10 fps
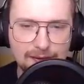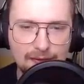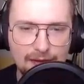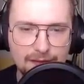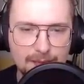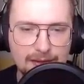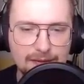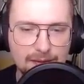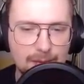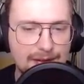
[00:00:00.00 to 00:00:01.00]
crafting
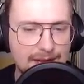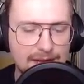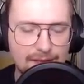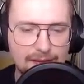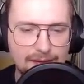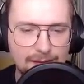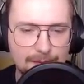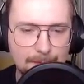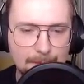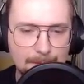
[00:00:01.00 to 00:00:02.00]
metals by the end of this.
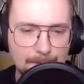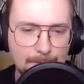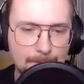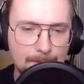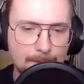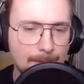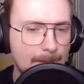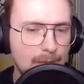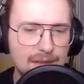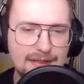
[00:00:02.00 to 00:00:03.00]
we